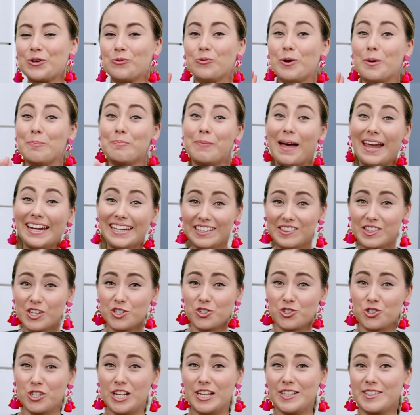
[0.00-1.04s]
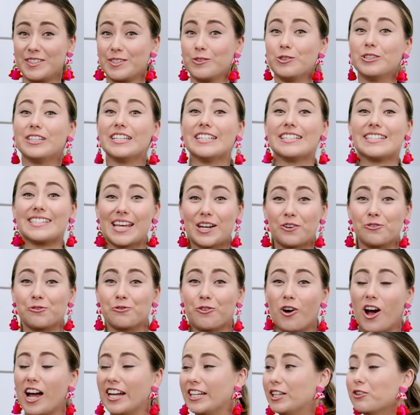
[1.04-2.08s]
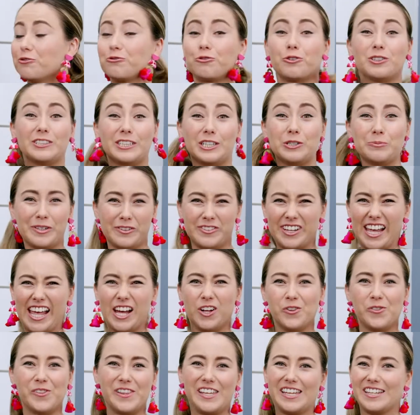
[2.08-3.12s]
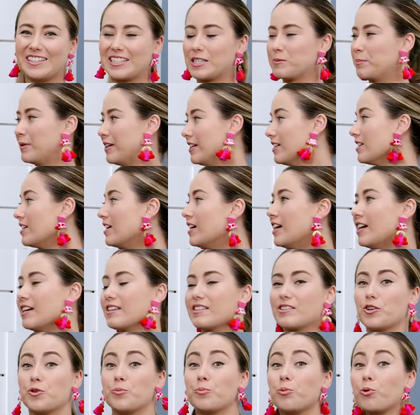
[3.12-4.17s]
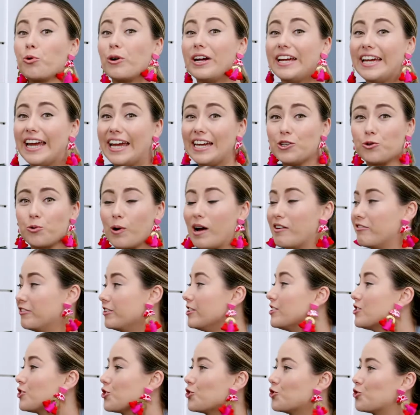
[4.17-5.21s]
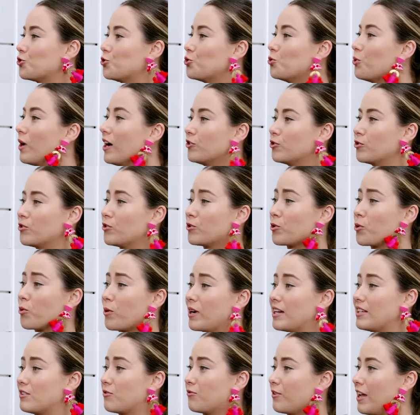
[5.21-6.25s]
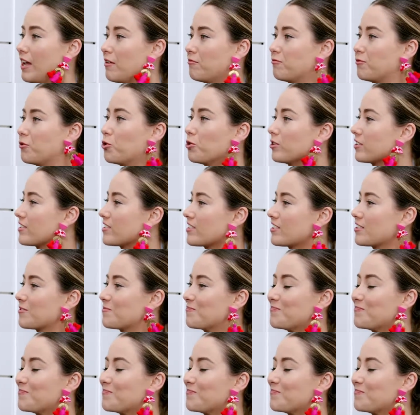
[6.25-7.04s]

We're baking the schnitzel instead of frying it for a little bit of a healthier spin, so preheat your oven to 200 degrees fan force.